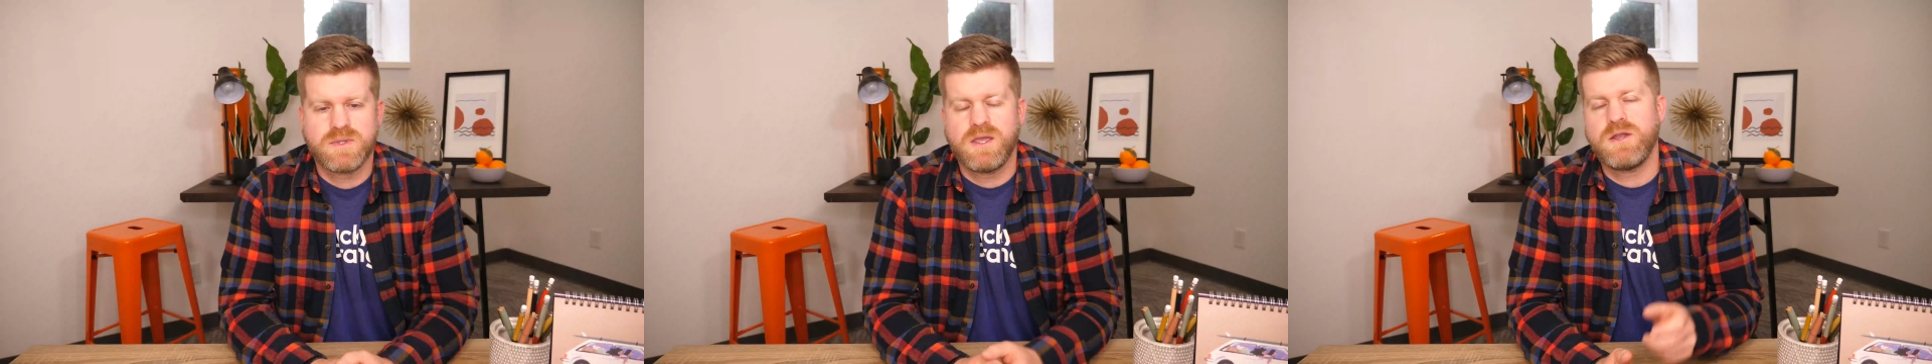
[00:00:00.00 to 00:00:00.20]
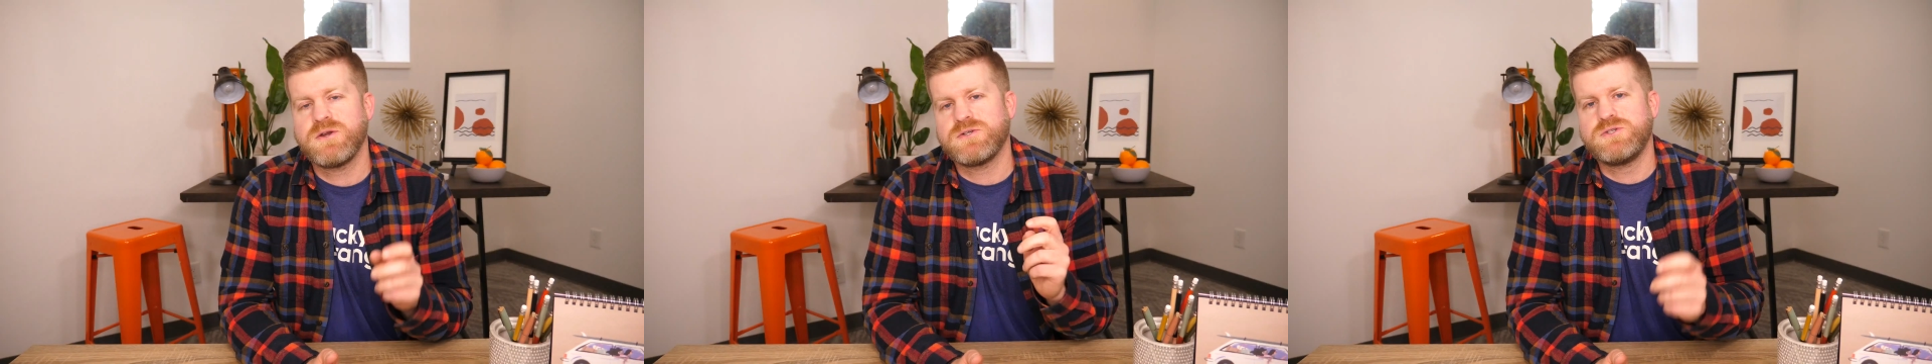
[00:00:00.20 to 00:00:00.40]

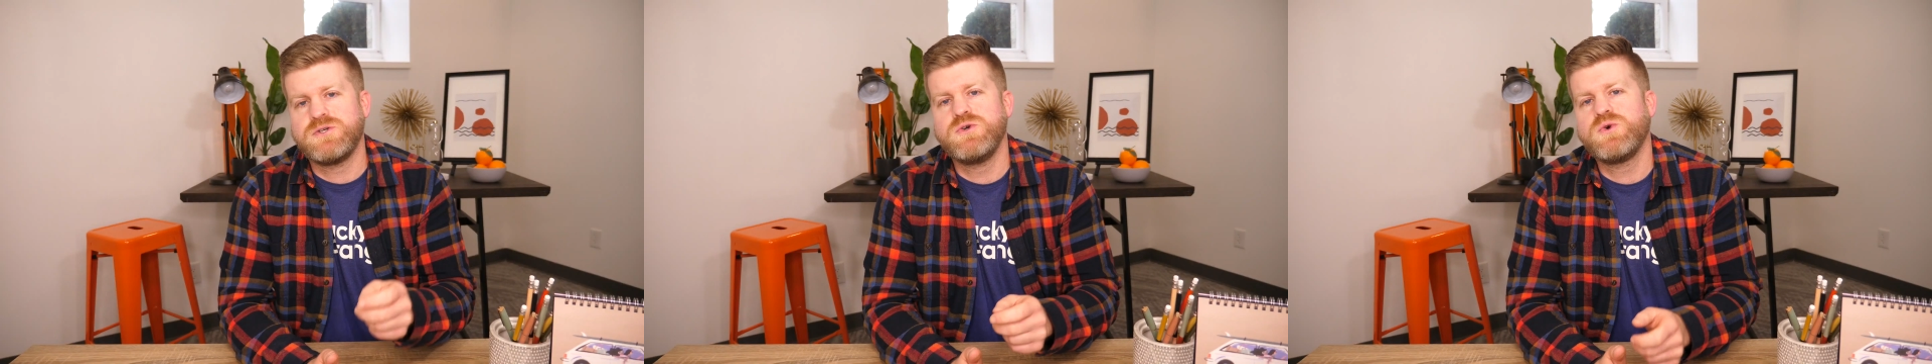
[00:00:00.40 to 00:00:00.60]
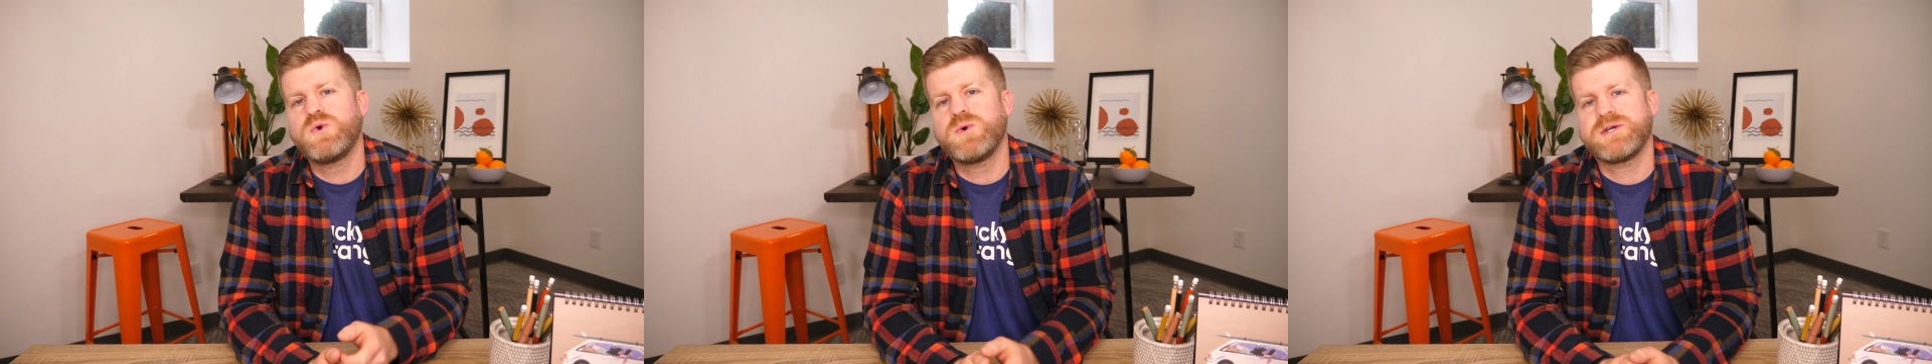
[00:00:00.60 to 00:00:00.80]
Here are
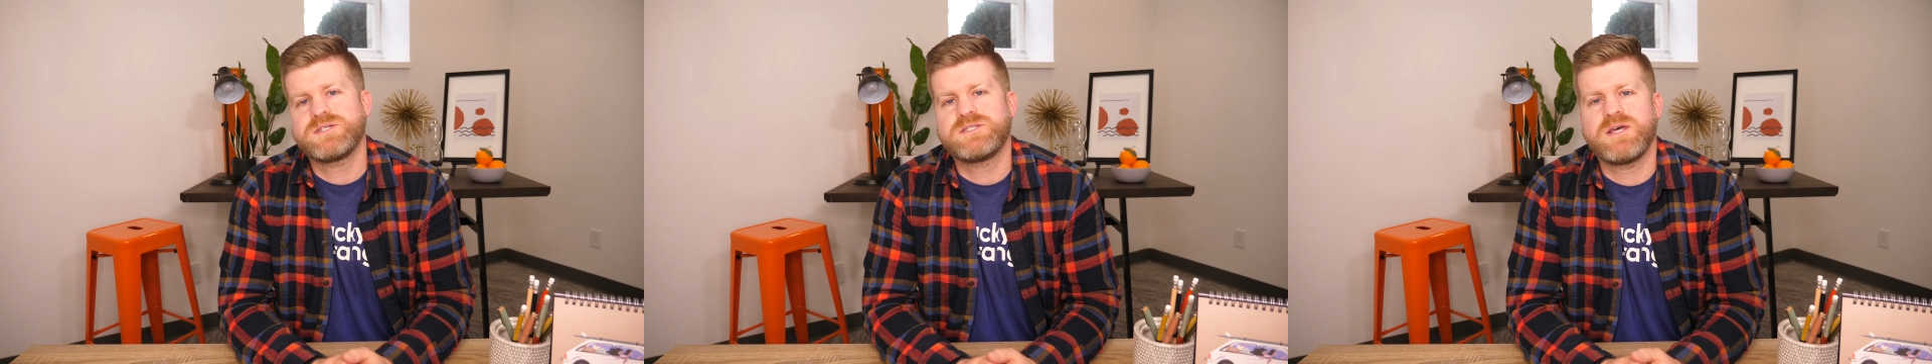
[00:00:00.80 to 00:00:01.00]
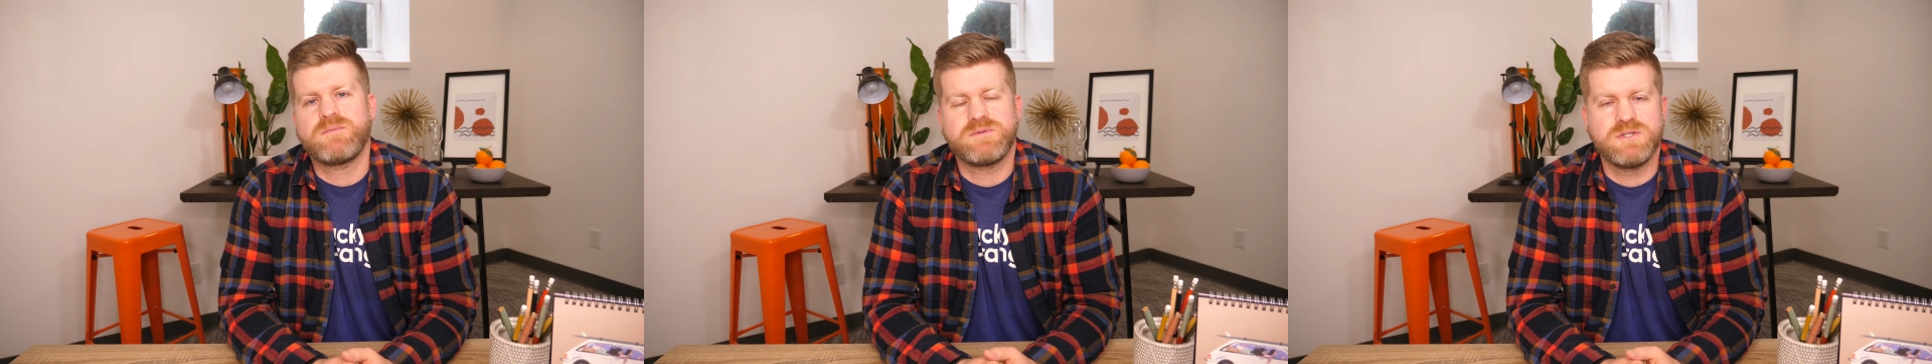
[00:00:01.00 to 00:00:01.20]
two quick
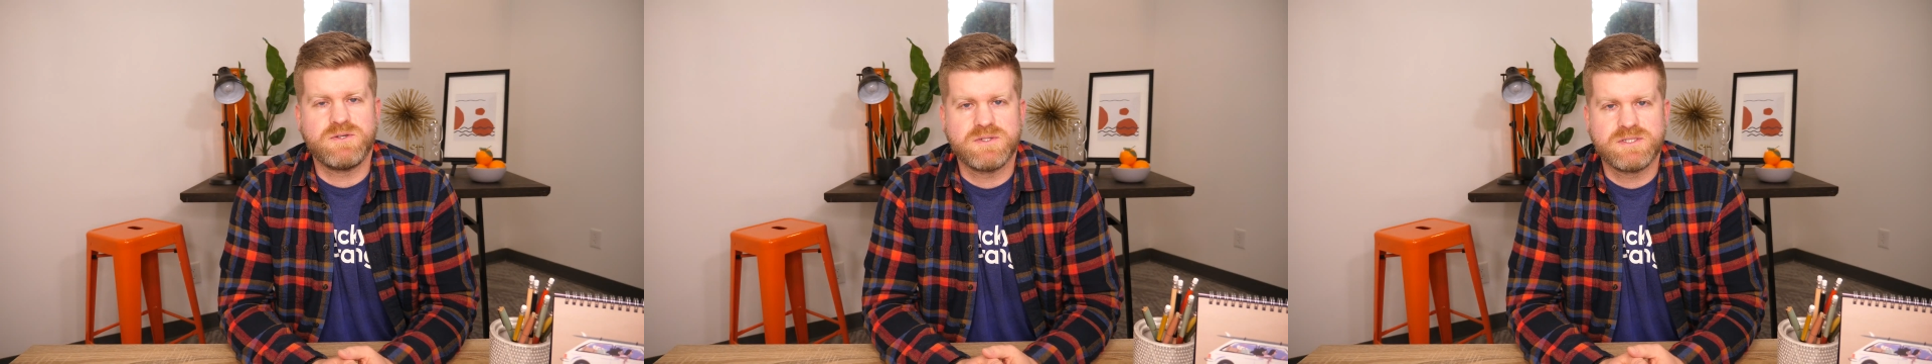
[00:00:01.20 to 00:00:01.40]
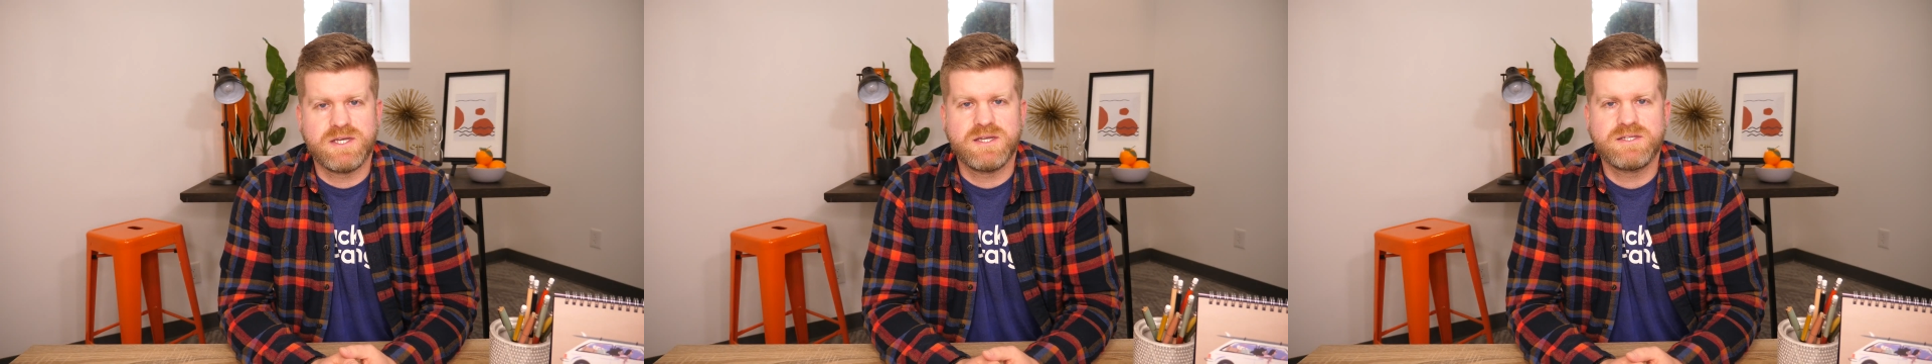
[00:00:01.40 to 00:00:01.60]
steps you
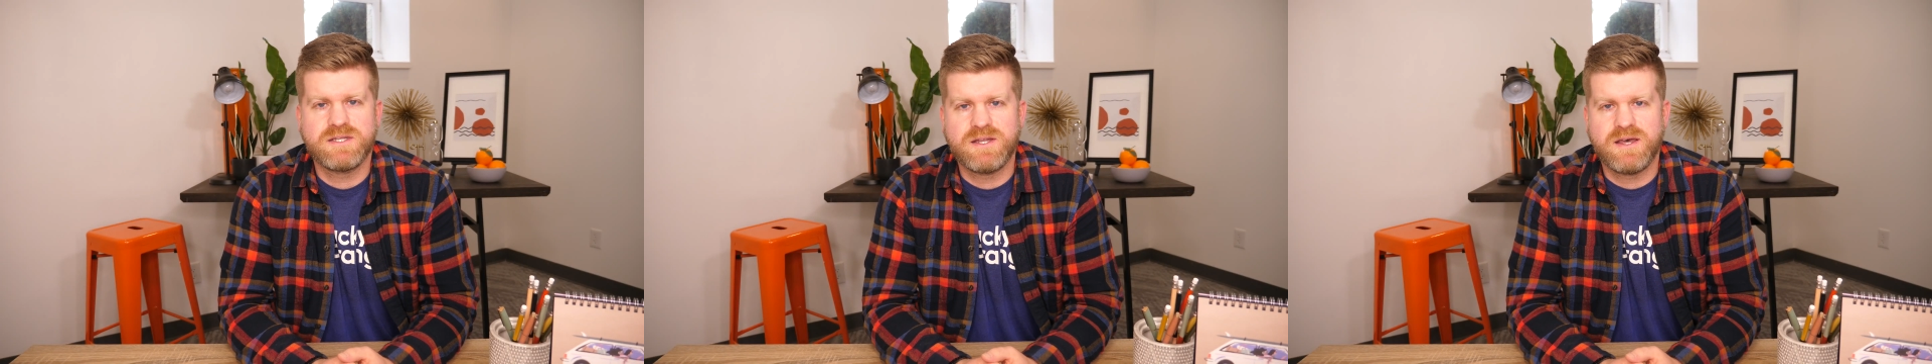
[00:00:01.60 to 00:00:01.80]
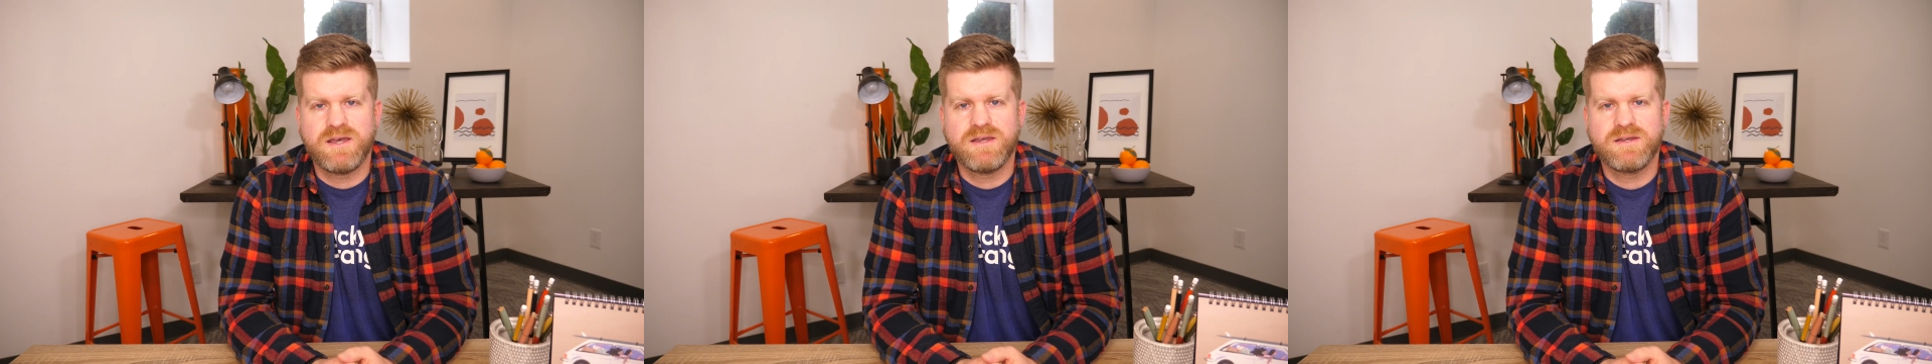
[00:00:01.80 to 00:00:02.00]
can take
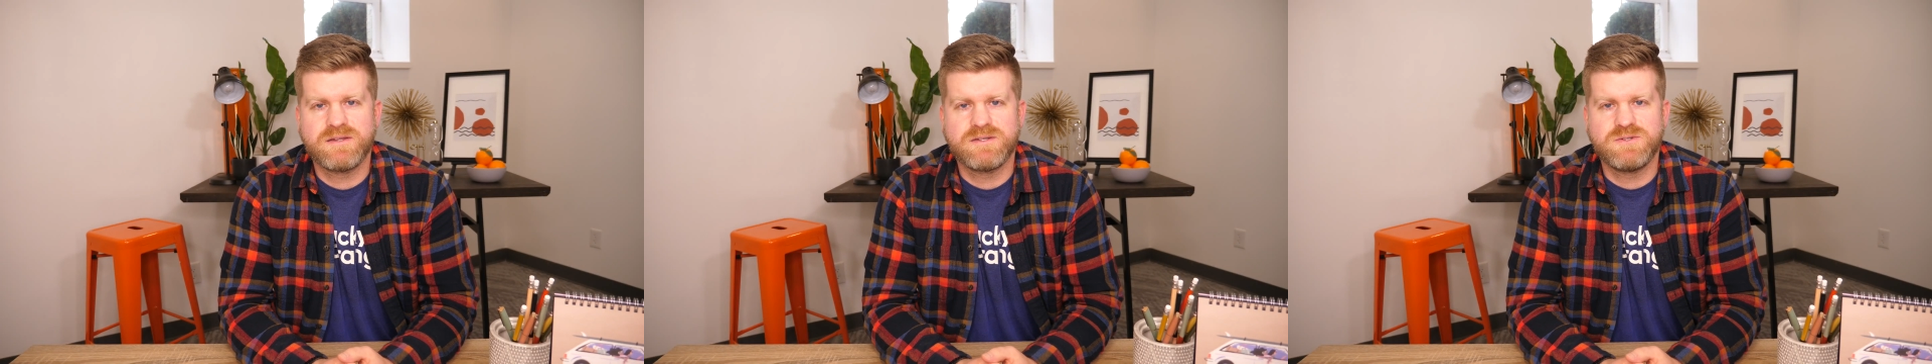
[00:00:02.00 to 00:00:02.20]
today